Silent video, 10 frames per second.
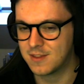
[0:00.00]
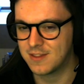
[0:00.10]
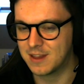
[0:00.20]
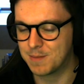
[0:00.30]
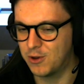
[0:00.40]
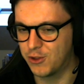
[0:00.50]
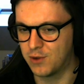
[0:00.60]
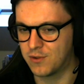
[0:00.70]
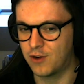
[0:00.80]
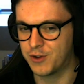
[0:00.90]
Like,
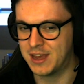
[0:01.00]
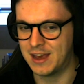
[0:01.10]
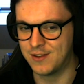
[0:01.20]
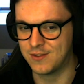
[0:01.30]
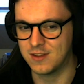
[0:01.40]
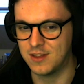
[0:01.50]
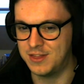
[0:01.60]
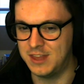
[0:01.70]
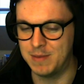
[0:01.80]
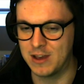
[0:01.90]
Piltover already has
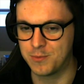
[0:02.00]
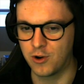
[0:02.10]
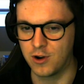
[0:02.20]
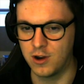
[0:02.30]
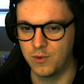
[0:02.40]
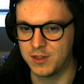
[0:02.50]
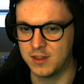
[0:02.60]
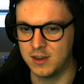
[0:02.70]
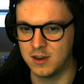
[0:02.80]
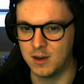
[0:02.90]
the best Poro with
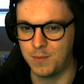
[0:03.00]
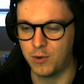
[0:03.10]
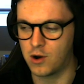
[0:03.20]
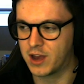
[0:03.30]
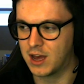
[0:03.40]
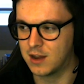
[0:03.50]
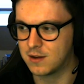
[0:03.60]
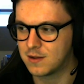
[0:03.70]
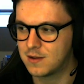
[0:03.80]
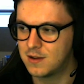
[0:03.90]
the Poro Cannon,
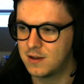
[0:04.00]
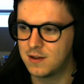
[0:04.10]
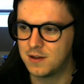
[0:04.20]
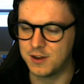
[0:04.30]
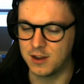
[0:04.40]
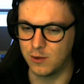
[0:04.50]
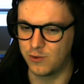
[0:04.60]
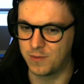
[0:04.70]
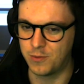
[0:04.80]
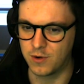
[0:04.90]
the
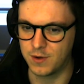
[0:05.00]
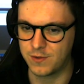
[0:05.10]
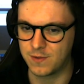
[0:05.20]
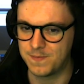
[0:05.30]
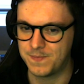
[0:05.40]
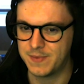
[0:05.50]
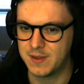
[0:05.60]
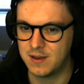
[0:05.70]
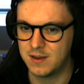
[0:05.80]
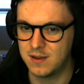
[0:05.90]
elusive Poros.
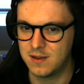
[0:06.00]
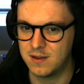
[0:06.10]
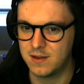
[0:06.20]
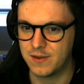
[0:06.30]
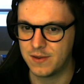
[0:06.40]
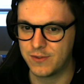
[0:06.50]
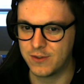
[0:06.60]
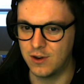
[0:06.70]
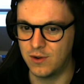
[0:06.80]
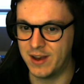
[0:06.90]

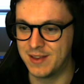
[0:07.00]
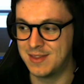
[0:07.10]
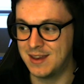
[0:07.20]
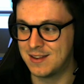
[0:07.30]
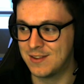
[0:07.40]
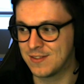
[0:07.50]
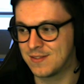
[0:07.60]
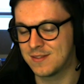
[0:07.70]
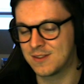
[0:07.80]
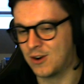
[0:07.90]
So I think this
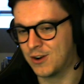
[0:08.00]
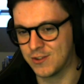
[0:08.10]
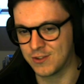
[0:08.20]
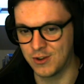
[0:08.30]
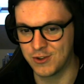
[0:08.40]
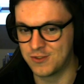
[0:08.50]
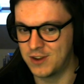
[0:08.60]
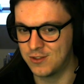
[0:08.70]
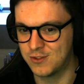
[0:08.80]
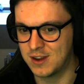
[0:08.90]
card just goes straight
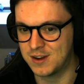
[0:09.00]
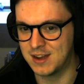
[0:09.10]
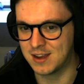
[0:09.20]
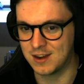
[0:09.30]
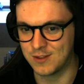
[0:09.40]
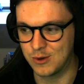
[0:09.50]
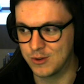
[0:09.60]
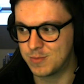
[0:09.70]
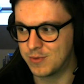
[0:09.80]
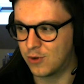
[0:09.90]
into that deck and it's going to
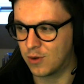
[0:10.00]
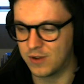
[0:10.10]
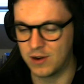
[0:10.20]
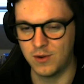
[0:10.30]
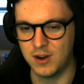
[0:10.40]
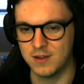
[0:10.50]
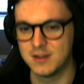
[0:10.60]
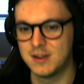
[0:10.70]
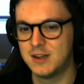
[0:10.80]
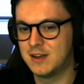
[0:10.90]
perform very well.
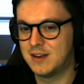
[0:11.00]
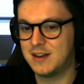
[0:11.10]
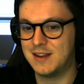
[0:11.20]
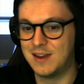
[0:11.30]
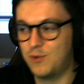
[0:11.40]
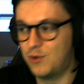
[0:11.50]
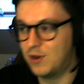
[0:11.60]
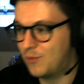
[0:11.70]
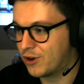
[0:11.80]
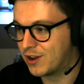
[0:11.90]
Like
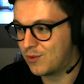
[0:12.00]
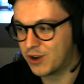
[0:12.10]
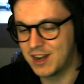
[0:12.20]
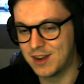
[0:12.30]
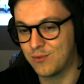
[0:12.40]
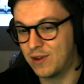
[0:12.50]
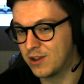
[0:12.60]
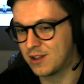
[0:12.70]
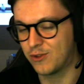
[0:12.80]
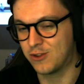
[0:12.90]
we're getting very
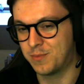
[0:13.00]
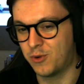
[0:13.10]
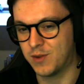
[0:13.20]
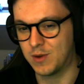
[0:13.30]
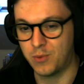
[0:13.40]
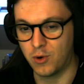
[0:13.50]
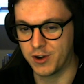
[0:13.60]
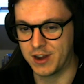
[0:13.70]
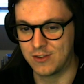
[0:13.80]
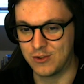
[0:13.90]
close to the point where Poro
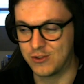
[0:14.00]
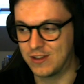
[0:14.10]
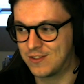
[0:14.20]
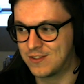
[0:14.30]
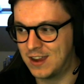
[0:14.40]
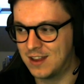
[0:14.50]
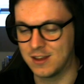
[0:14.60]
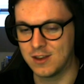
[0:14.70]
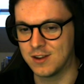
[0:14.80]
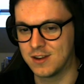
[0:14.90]
decks are just insanely
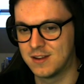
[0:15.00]
good.